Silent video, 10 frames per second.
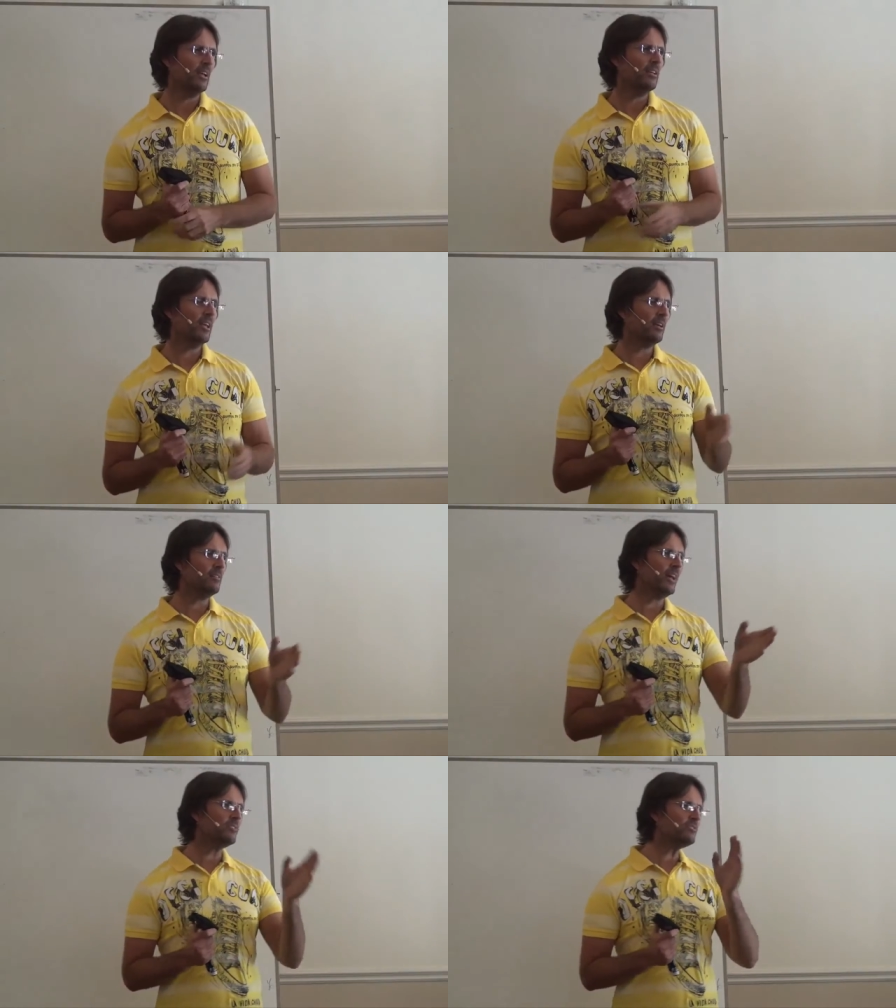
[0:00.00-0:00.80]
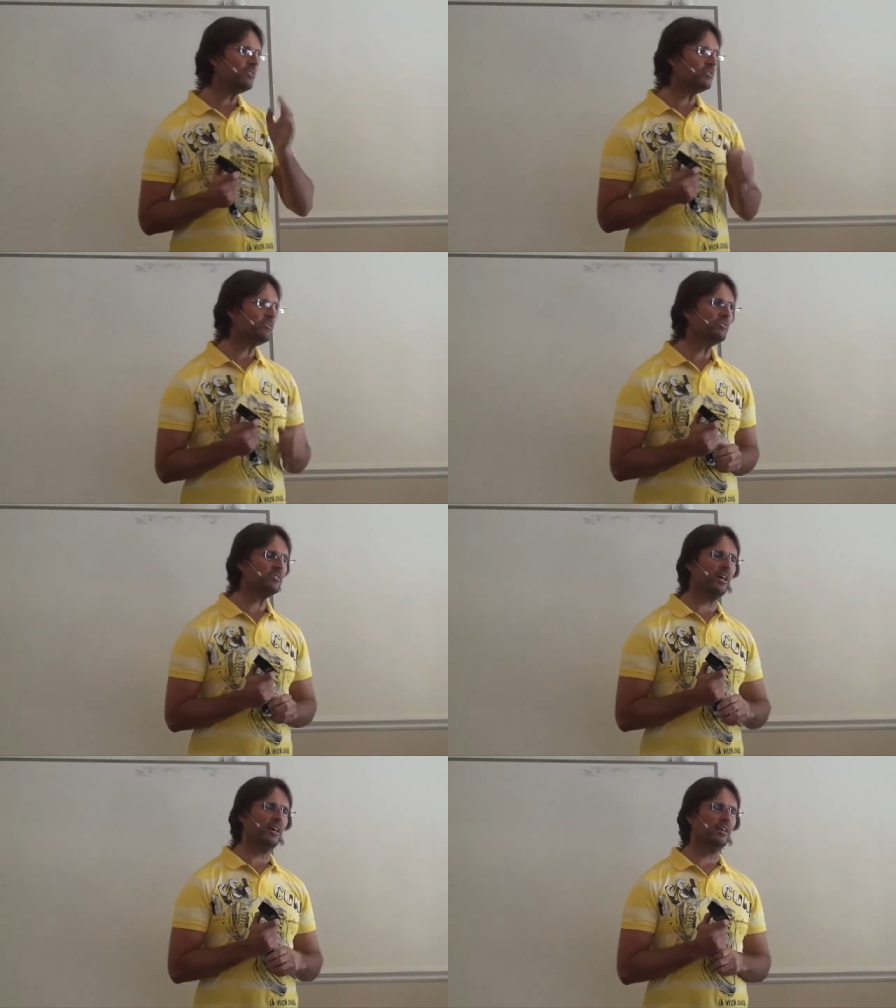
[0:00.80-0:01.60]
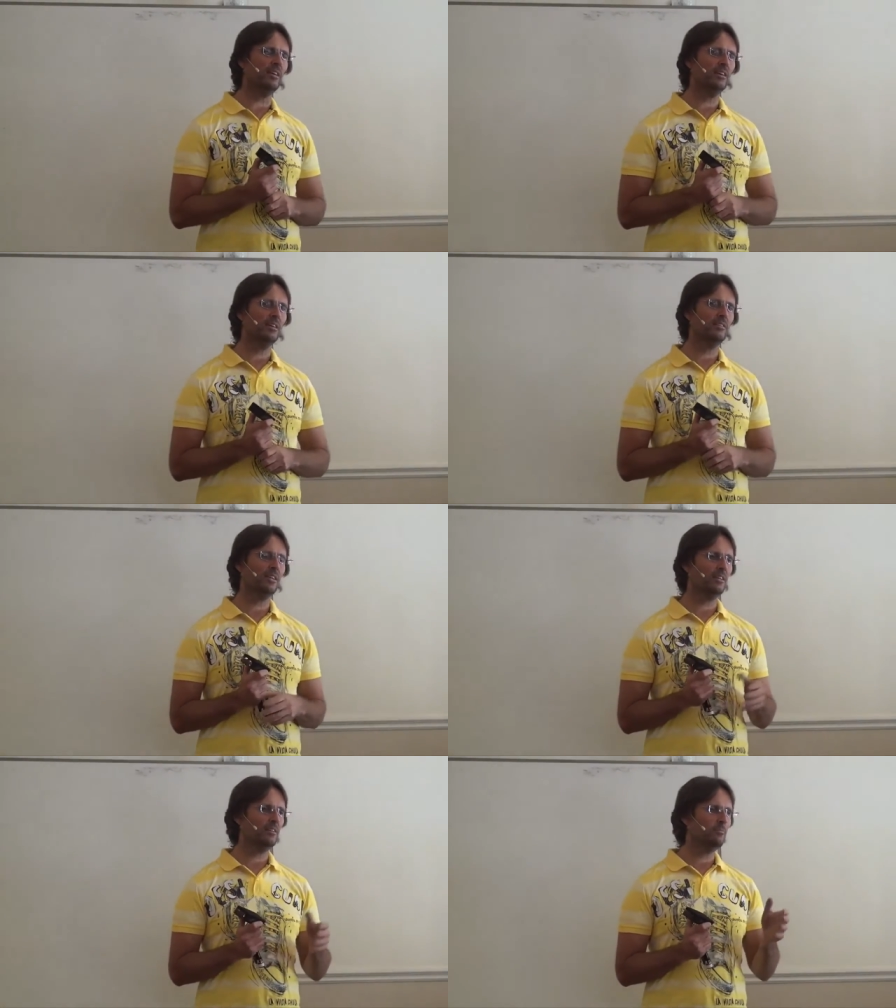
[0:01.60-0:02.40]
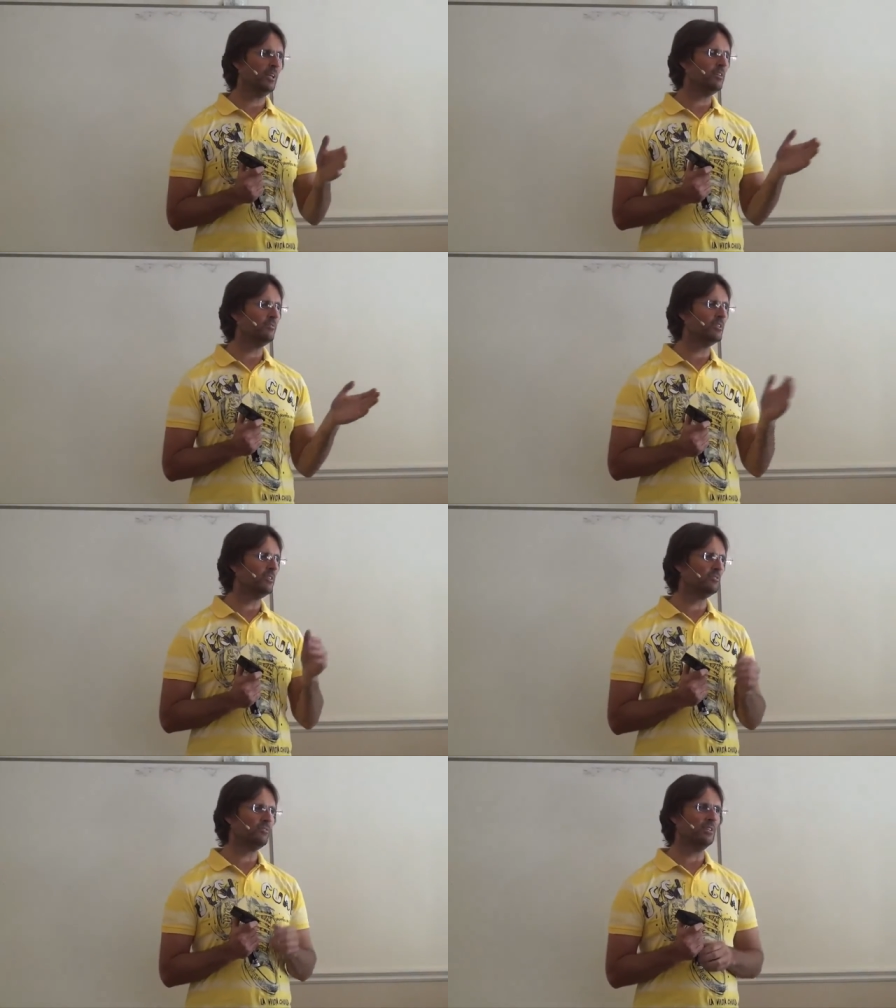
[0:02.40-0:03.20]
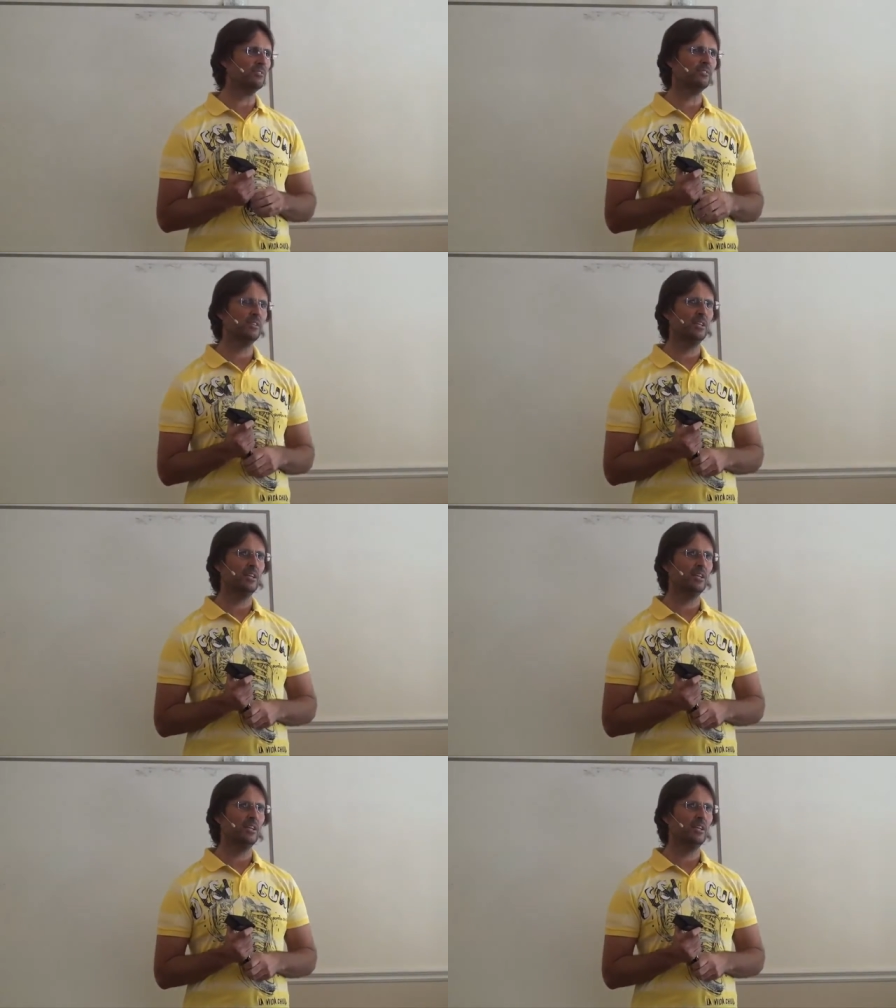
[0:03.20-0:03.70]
Now, that's not to say that many of these events